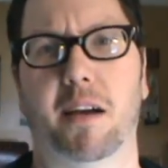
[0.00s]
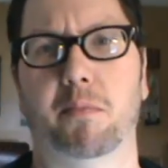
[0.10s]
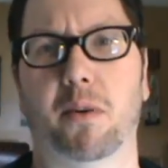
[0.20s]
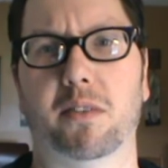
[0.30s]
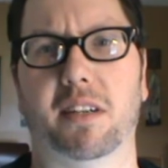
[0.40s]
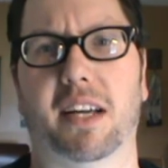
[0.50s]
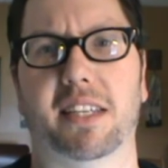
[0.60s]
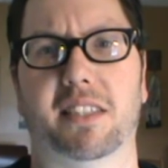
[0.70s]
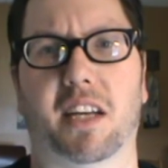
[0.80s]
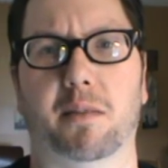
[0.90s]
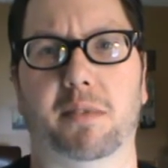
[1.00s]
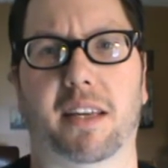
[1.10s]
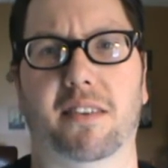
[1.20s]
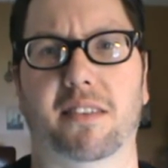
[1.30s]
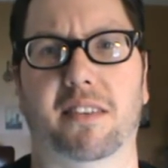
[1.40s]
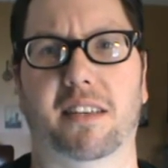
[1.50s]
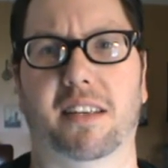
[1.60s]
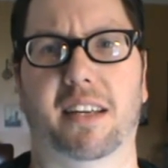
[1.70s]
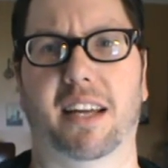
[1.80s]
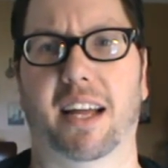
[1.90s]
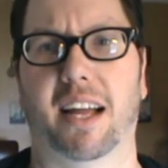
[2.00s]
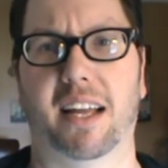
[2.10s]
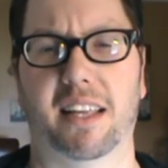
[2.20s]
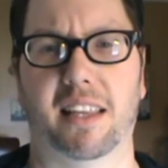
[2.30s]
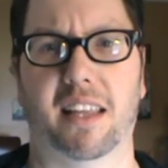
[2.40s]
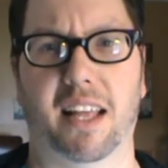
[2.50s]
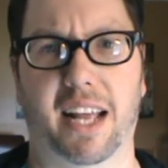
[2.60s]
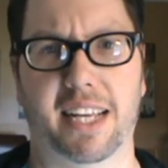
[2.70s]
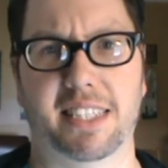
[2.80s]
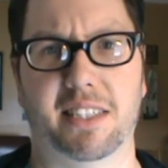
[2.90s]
Poltergeist comes out as